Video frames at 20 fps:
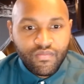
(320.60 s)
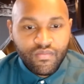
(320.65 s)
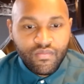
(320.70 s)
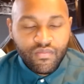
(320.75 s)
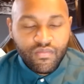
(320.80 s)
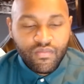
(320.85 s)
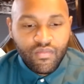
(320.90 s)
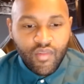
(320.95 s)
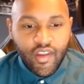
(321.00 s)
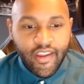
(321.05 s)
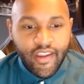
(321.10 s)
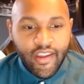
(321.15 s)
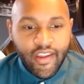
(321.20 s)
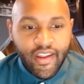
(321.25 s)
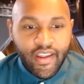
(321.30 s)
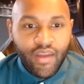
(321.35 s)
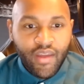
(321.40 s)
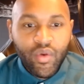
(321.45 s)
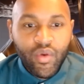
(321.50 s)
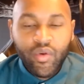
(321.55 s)
And again,
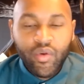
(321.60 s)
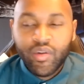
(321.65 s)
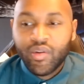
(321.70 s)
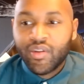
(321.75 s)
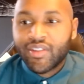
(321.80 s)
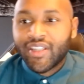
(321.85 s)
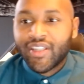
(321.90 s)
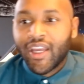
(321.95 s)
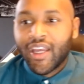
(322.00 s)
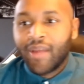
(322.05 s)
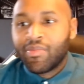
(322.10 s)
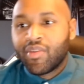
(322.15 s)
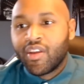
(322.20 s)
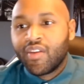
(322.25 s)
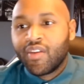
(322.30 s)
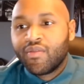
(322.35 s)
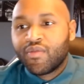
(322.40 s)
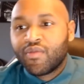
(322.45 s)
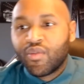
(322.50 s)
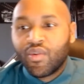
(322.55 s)
we would do the same thing
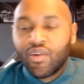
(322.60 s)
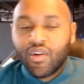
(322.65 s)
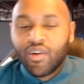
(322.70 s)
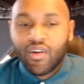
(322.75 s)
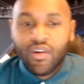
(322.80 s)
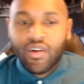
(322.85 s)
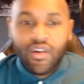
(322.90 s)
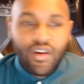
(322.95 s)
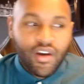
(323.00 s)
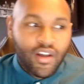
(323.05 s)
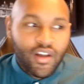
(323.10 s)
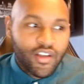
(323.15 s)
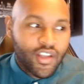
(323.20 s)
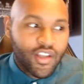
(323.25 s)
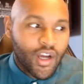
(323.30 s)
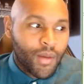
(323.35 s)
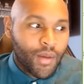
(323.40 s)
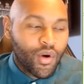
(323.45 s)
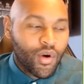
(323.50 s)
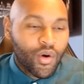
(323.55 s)
for a
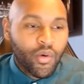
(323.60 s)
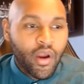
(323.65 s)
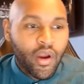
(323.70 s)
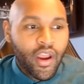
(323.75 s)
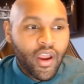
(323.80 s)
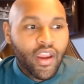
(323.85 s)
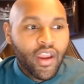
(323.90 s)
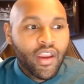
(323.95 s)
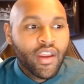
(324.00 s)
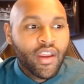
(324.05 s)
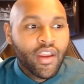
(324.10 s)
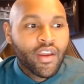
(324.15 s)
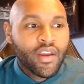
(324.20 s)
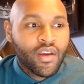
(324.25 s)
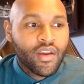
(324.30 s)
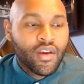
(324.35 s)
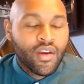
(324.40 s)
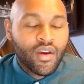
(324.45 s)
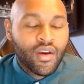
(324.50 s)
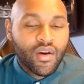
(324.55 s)
double array
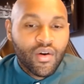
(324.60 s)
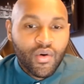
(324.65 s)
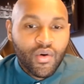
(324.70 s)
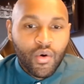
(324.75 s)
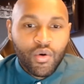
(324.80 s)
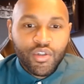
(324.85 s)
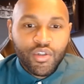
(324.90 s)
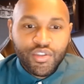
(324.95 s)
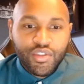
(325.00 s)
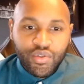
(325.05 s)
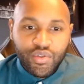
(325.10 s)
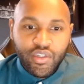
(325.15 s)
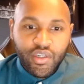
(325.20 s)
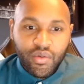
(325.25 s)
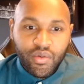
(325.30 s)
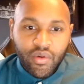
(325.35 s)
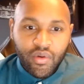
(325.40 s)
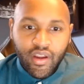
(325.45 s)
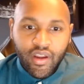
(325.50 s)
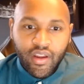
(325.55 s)
or a string
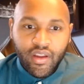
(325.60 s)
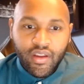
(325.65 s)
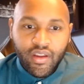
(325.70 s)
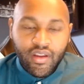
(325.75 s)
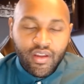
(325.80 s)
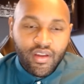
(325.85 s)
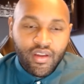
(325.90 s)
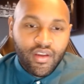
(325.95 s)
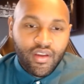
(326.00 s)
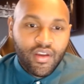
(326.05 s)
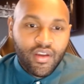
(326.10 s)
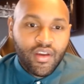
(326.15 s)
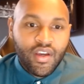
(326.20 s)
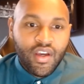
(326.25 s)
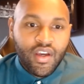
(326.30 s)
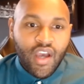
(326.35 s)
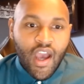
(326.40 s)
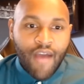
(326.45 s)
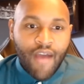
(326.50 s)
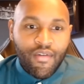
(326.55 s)
array.
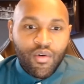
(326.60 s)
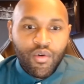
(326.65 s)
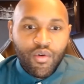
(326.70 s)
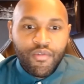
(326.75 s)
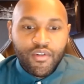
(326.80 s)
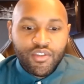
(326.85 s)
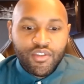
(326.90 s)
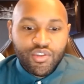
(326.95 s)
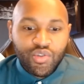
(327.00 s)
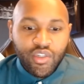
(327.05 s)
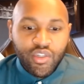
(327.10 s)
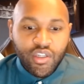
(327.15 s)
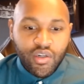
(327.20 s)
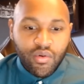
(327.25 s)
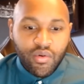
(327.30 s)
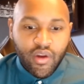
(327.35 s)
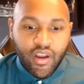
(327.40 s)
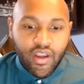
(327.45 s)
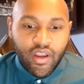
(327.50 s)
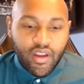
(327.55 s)
However, with a string
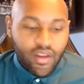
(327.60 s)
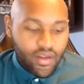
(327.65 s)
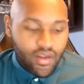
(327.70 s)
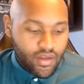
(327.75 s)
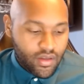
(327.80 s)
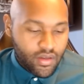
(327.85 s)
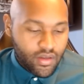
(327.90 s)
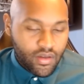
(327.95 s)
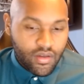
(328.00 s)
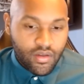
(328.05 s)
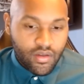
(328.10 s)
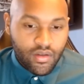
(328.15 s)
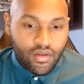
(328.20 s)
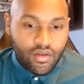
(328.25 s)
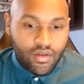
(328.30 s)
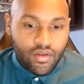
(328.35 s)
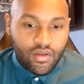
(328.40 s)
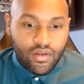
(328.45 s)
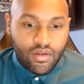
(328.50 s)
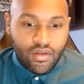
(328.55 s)
array,
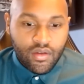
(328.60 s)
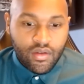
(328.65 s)
let